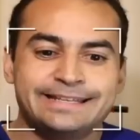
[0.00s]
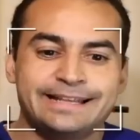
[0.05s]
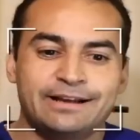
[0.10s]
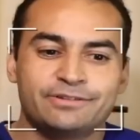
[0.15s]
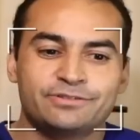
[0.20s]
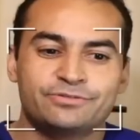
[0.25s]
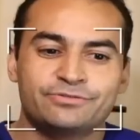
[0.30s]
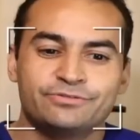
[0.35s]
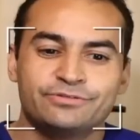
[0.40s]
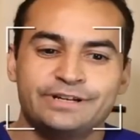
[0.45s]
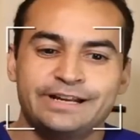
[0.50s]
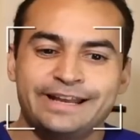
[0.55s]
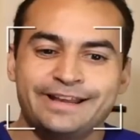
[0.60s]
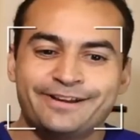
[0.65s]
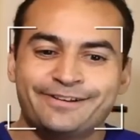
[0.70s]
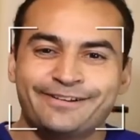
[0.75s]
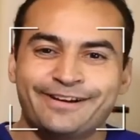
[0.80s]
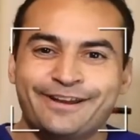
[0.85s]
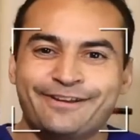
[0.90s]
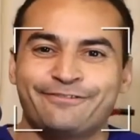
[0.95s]
That was really
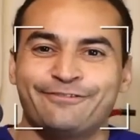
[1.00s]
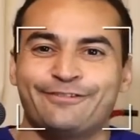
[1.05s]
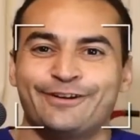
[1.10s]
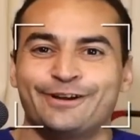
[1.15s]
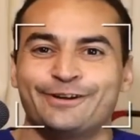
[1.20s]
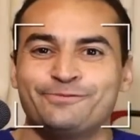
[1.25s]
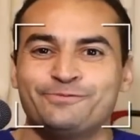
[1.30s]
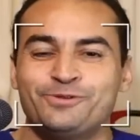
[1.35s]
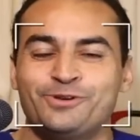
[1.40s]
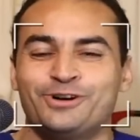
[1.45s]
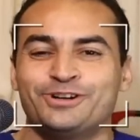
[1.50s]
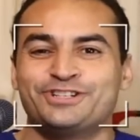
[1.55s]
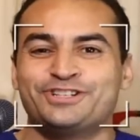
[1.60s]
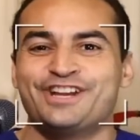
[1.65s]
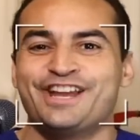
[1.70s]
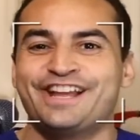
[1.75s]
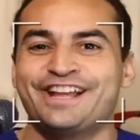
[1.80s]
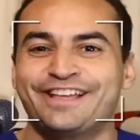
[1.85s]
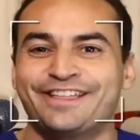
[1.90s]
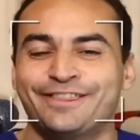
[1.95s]
great fun
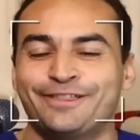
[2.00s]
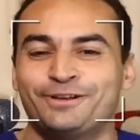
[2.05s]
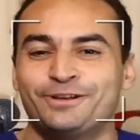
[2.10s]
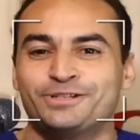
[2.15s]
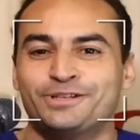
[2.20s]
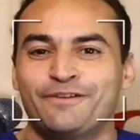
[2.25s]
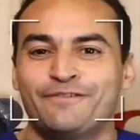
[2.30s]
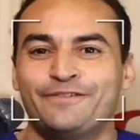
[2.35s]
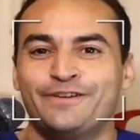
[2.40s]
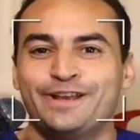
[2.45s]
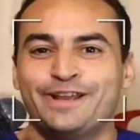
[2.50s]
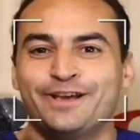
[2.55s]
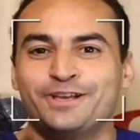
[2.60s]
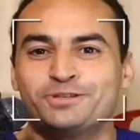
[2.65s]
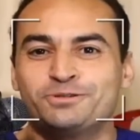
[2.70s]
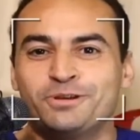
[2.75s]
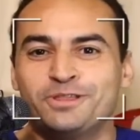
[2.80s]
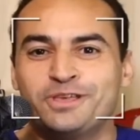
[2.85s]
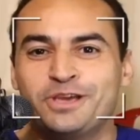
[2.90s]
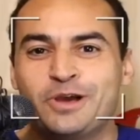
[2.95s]
watching those
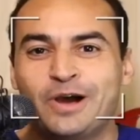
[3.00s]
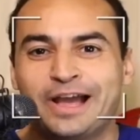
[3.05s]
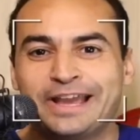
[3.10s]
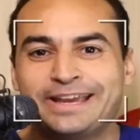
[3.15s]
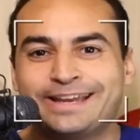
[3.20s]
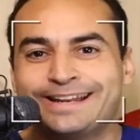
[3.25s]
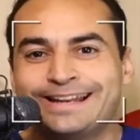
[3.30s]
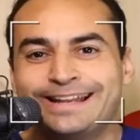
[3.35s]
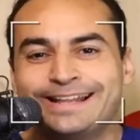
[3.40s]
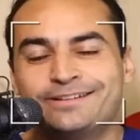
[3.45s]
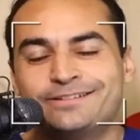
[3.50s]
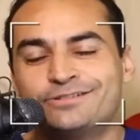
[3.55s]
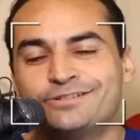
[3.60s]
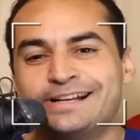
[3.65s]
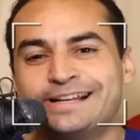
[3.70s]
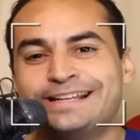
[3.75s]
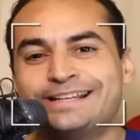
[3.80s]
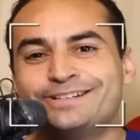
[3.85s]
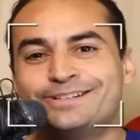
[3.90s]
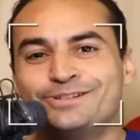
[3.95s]
videos with you. I could
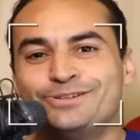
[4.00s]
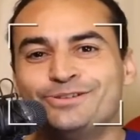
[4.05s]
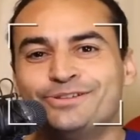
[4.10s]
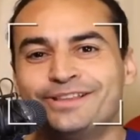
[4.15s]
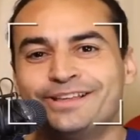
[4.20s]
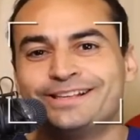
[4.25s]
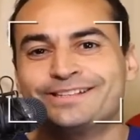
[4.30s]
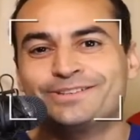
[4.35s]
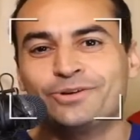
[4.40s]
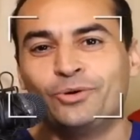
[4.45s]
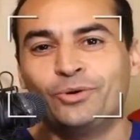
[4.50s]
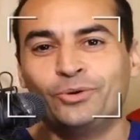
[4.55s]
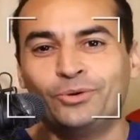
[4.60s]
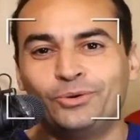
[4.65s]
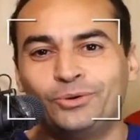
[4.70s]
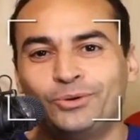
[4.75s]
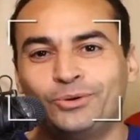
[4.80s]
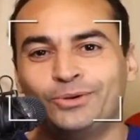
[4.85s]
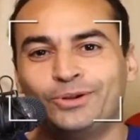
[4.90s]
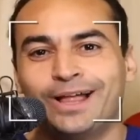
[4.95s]
literally do this
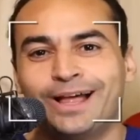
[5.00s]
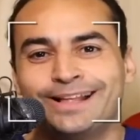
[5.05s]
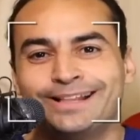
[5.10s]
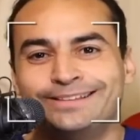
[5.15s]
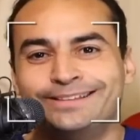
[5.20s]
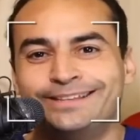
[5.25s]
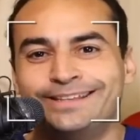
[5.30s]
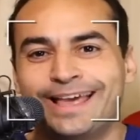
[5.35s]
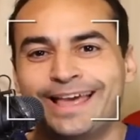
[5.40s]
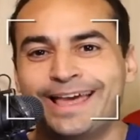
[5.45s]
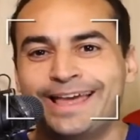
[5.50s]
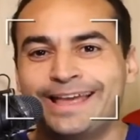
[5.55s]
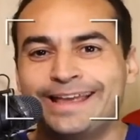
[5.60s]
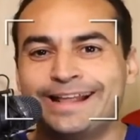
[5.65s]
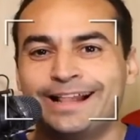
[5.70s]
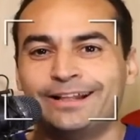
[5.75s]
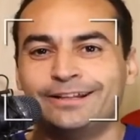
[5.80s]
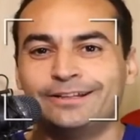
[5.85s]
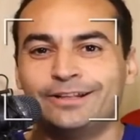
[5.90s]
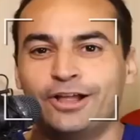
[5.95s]
all
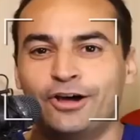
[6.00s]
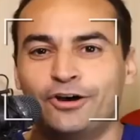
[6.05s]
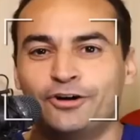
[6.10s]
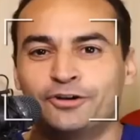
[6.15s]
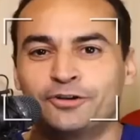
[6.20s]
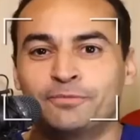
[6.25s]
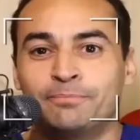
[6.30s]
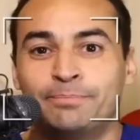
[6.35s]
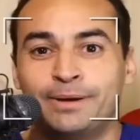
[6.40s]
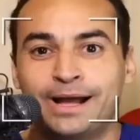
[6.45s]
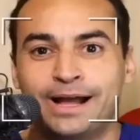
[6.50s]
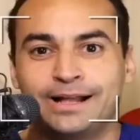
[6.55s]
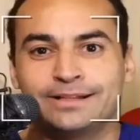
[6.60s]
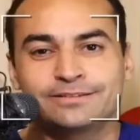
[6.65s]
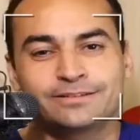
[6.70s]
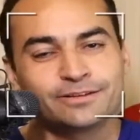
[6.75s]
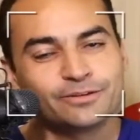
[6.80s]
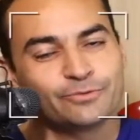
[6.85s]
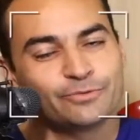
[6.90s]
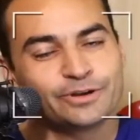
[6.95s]
day long,
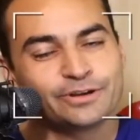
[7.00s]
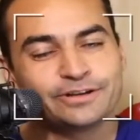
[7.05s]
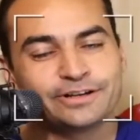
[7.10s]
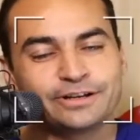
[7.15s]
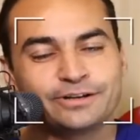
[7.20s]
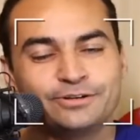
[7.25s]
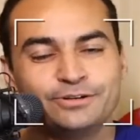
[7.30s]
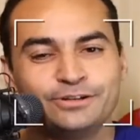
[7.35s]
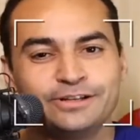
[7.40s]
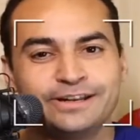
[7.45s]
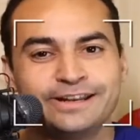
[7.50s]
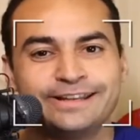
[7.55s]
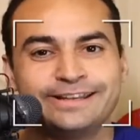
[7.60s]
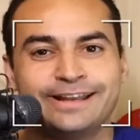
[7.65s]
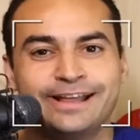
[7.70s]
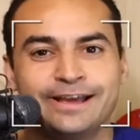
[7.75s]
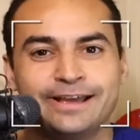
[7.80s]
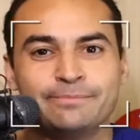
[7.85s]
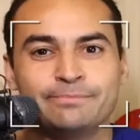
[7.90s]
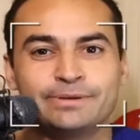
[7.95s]
but we've got to call it a
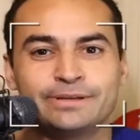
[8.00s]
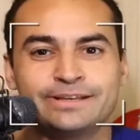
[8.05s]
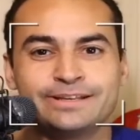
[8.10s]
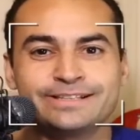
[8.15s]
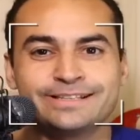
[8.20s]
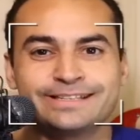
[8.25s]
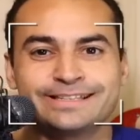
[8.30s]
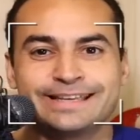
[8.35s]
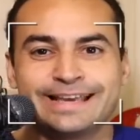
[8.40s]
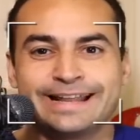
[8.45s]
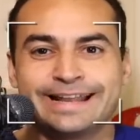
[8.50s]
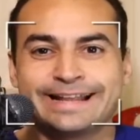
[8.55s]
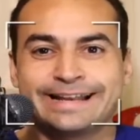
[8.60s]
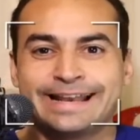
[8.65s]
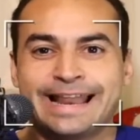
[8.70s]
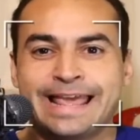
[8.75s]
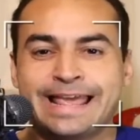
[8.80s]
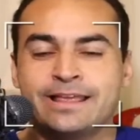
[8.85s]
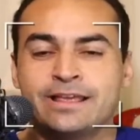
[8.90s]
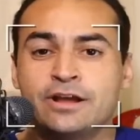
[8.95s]
night because it's getting
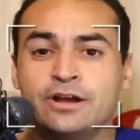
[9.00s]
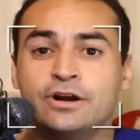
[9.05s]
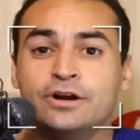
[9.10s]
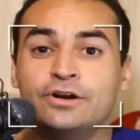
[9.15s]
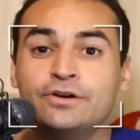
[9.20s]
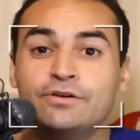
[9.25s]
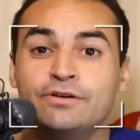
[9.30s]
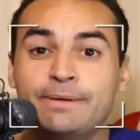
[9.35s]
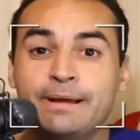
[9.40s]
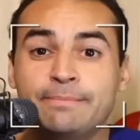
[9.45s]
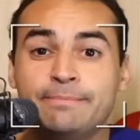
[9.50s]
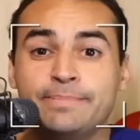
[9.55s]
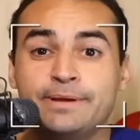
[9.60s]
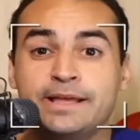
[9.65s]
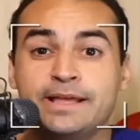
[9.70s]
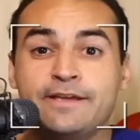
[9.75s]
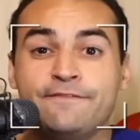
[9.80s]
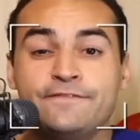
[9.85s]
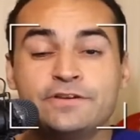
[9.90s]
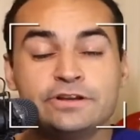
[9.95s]
late.
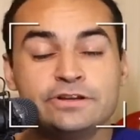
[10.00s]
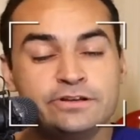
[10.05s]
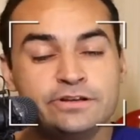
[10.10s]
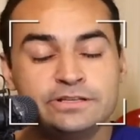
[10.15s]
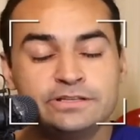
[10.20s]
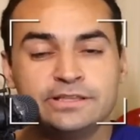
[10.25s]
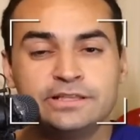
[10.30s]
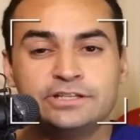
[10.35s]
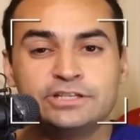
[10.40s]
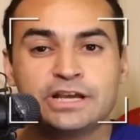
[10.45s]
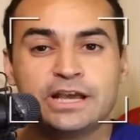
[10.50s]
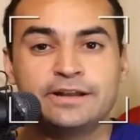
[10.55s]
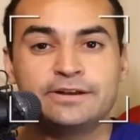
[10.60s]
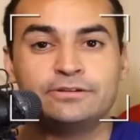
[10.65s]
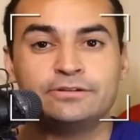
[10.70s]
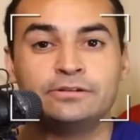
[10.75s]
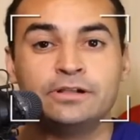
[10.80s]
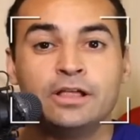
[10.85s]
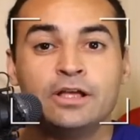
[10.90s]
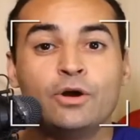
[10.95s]
Remember, if you're new to the
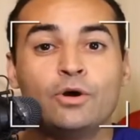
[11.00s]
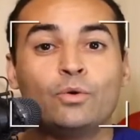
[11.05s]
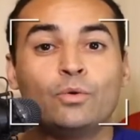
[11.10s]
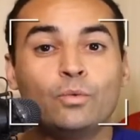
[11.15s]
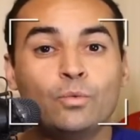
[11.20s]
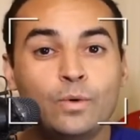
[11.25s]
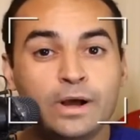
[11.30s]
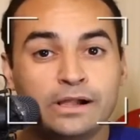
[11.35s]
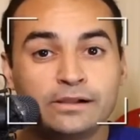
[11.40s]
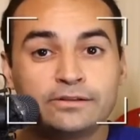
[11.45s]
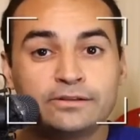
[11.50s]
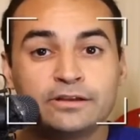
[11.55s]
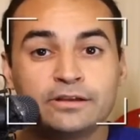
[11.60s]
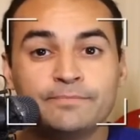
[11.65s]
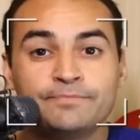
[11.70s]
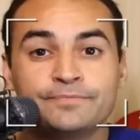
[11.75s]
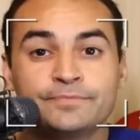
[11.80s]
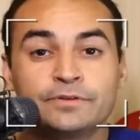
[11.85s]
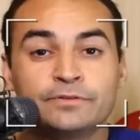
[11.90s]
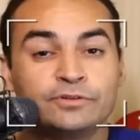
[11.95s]
channel,
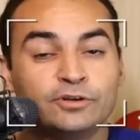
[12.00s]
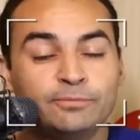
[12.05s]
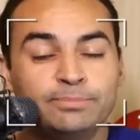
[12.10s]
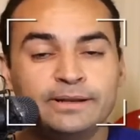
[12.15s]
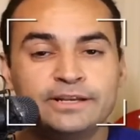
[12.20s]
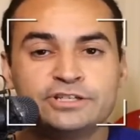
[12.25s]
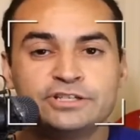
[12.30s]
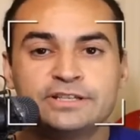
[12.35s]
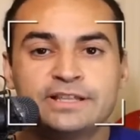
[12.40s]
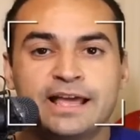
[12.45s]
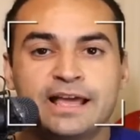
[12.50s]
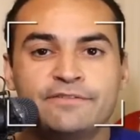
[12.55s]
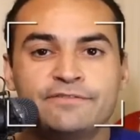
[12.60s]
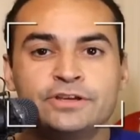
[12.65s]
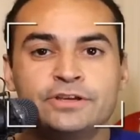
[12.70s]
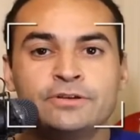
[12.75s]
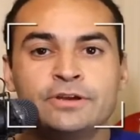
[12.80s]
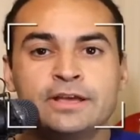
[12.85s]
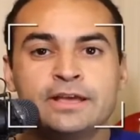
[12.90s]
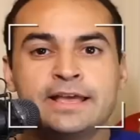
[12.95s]
welcome. Real pleasure to have
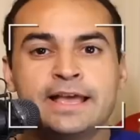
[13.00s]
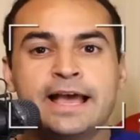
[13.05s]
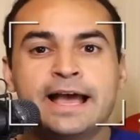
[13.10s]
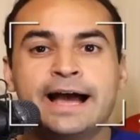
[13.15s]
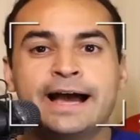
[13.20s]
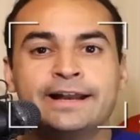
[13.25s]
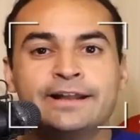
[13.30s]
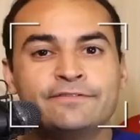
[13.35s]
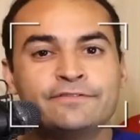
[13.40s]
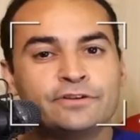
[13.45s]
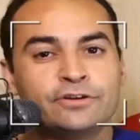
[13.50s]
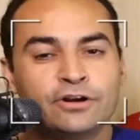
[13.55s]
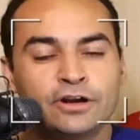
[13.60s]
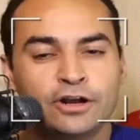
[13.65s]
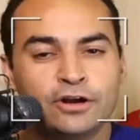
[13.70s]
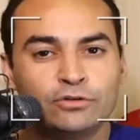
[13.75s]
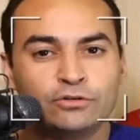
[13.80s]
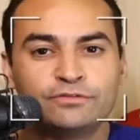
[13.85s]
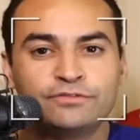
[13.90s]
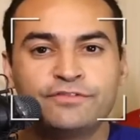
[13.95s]
you. And if you're
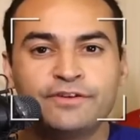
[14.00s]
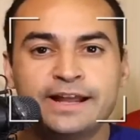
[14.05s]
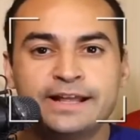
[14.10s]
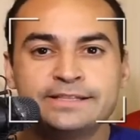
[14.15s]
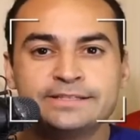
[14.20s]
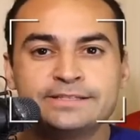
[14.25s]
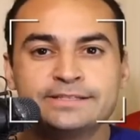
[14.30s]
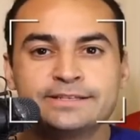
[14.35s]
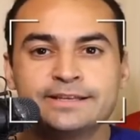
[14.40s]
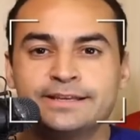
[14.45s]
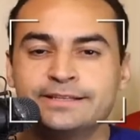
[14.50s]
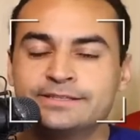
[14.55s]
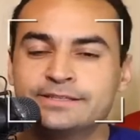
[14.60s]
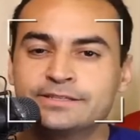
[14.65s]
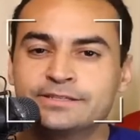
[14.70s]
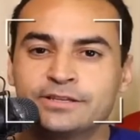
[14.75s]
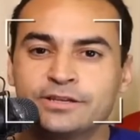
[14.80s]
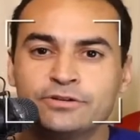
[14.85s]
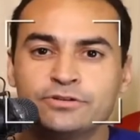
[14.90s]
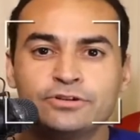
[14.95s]
old friends, it's
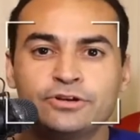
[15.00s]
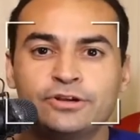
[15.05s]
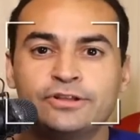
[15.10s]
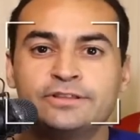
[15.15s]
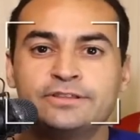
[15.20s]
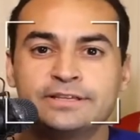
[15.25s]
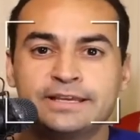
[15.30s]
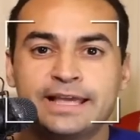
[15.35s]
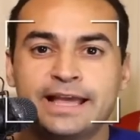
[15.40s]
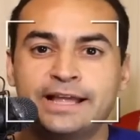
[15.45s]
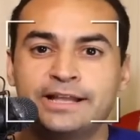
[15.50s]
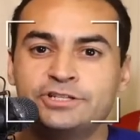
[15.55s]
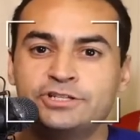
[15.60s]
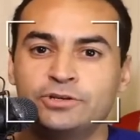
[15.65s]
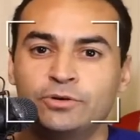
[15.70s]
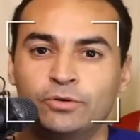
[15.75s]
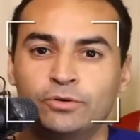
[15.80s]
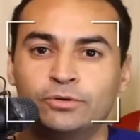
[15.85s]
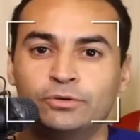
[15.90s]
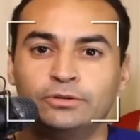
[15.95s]
so good to catch
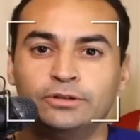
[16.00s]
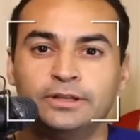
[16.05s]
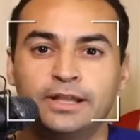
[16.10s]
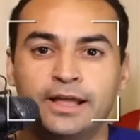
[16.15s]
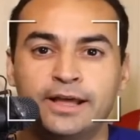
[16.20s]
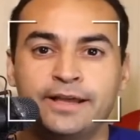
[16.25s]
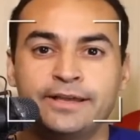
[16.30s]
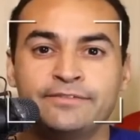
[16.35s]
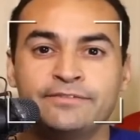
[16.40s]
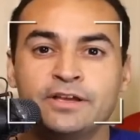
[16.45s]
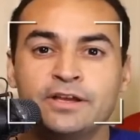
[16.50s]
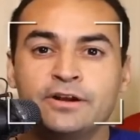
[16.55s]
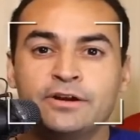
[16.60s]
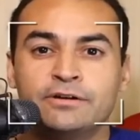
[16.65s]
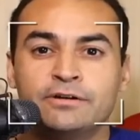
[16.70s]
you all live.